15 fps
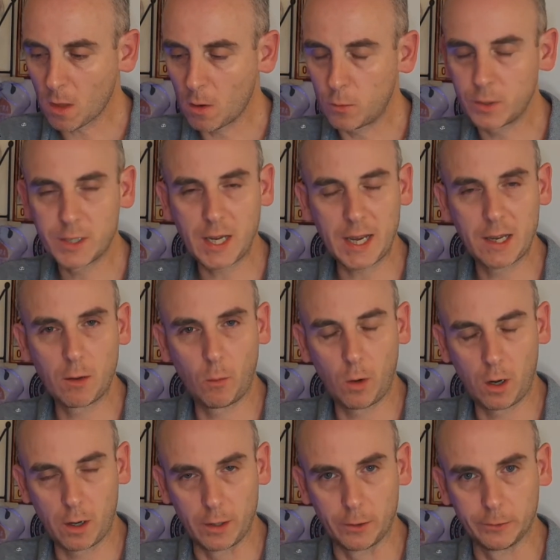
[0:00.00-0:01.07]
would take a
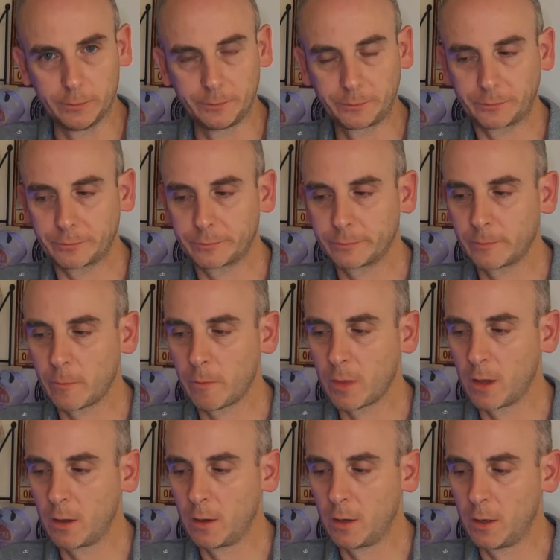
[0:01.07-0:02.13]
while.
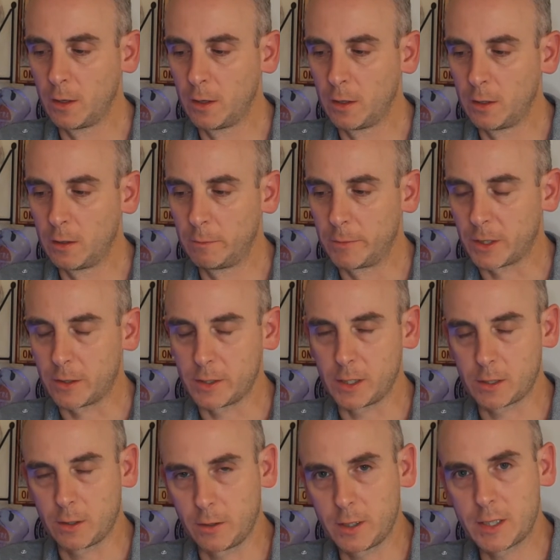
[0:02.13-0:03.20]
because it's
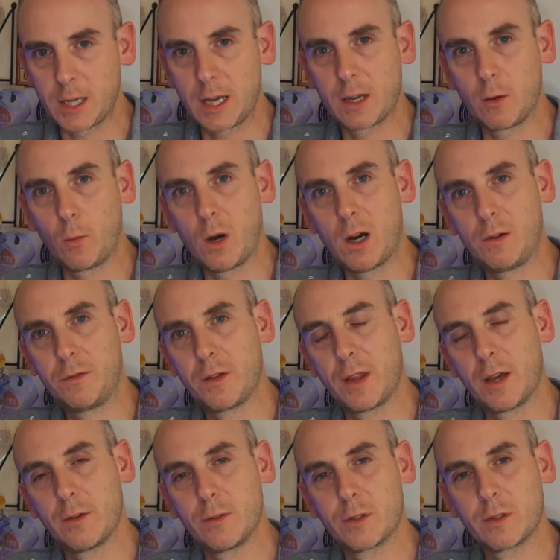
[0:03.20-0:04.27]
going to take a while for
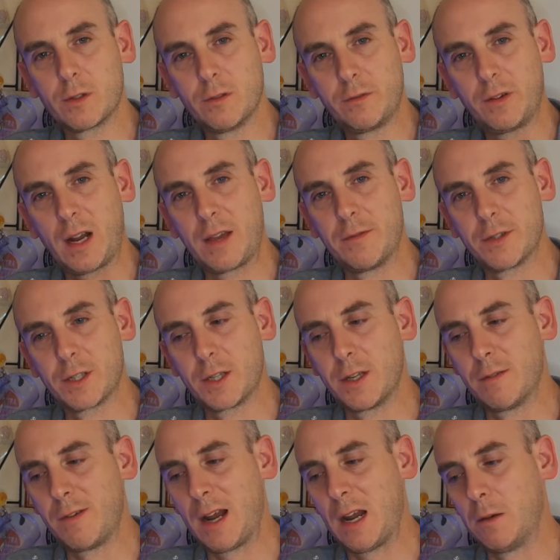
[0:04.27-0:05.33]
those flavours to
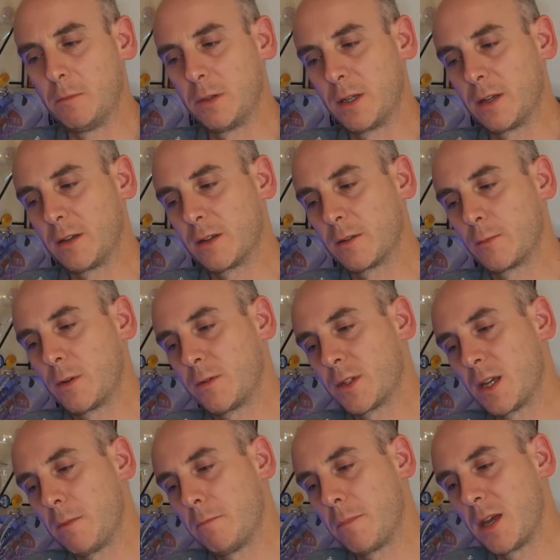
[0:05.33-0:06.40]
develop. And with
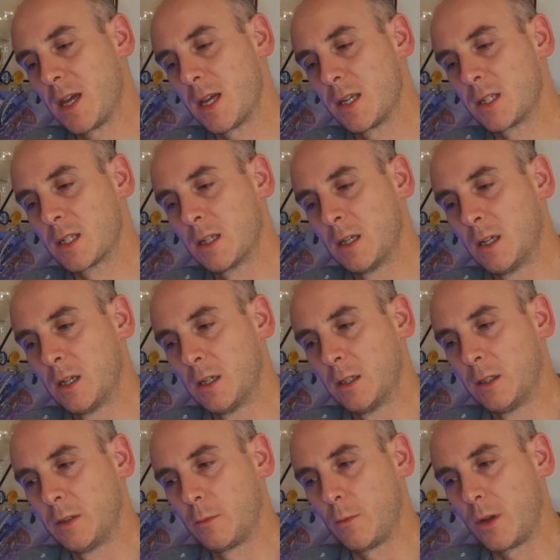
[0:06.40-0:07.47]
some beers,
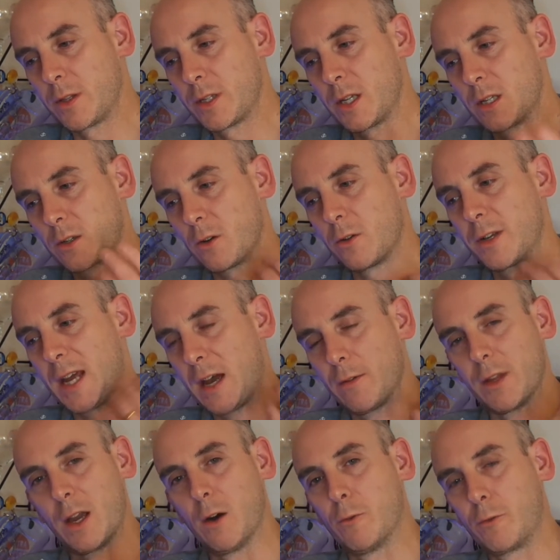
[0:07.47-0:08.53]
once it's gone down
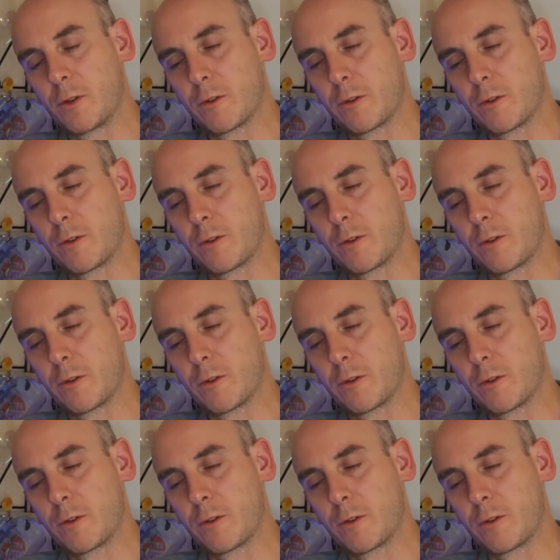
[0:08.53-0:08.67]
the old